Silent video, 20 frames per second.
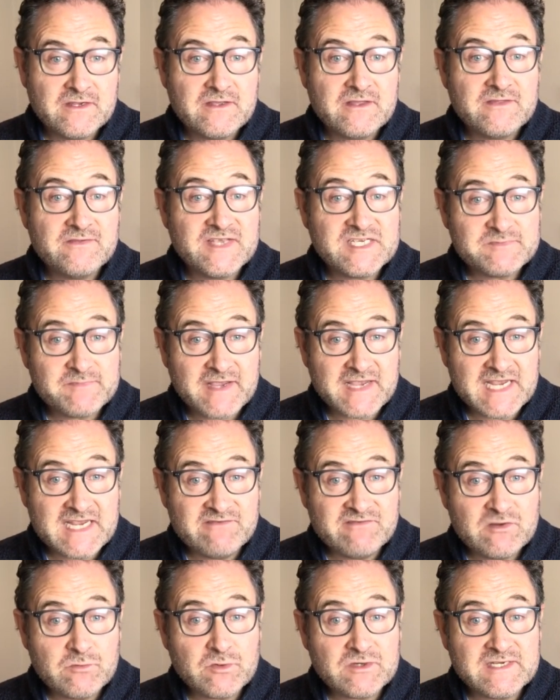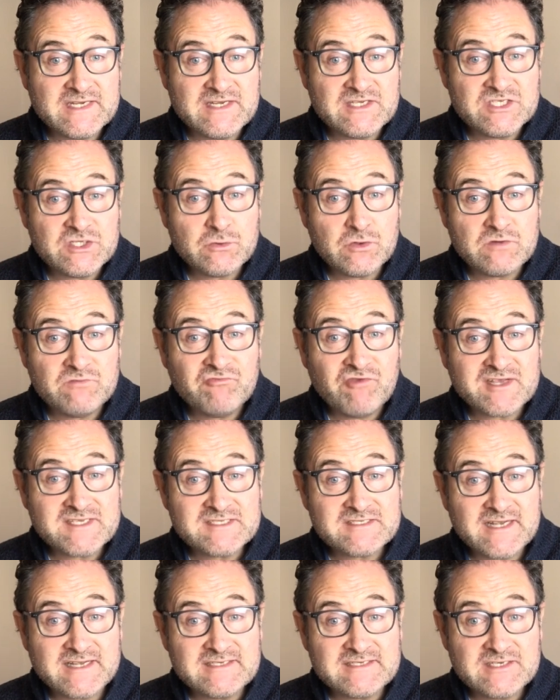this behaviour will lead to
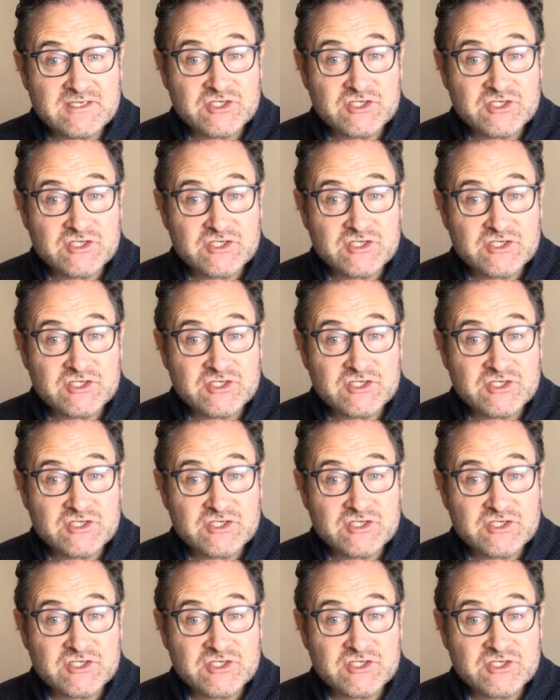unprecedented